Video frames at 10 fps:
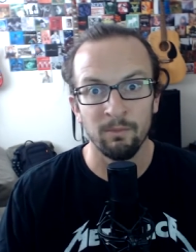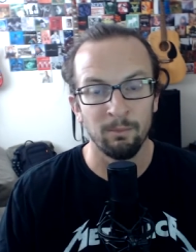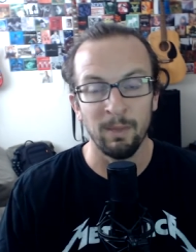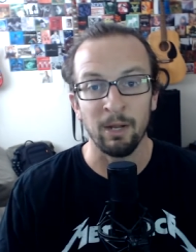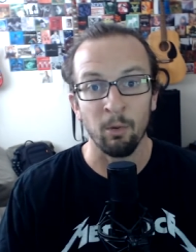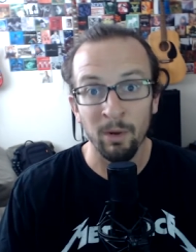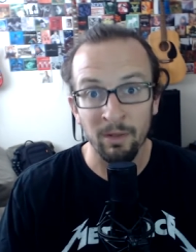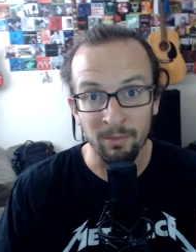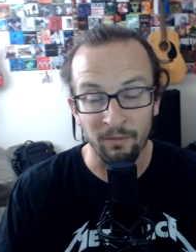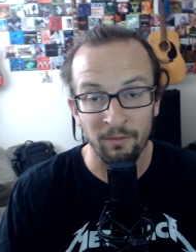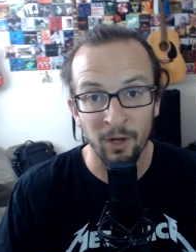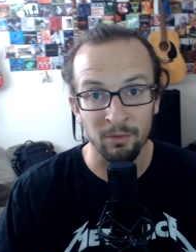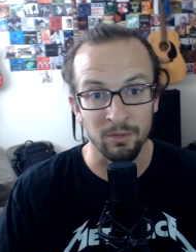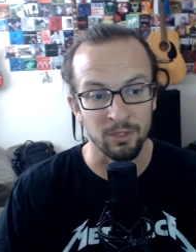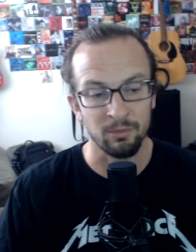man, or one of them
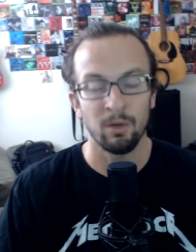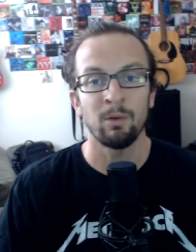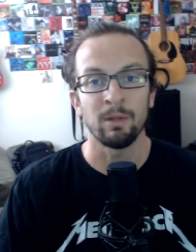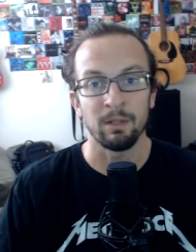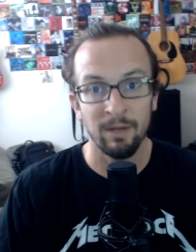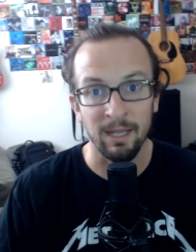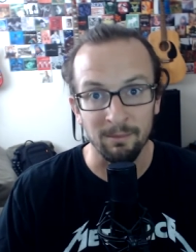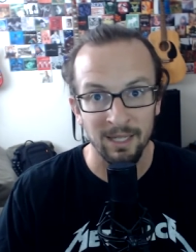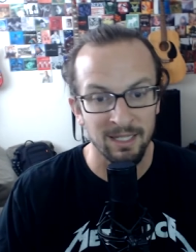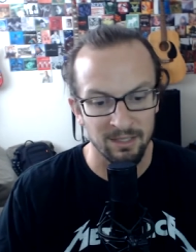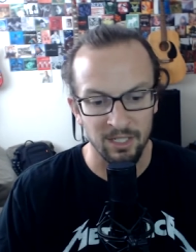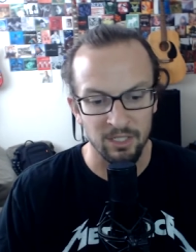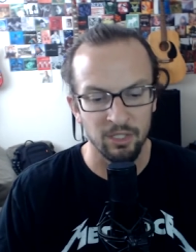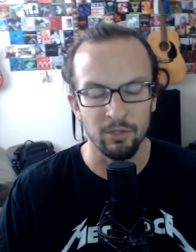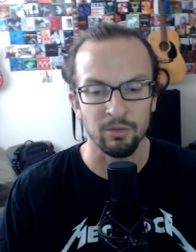follows you. Holy crap, that's
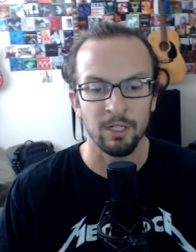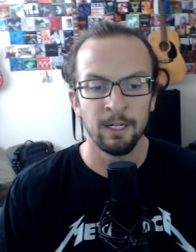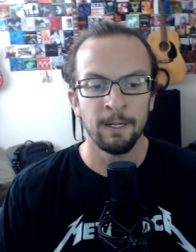huge.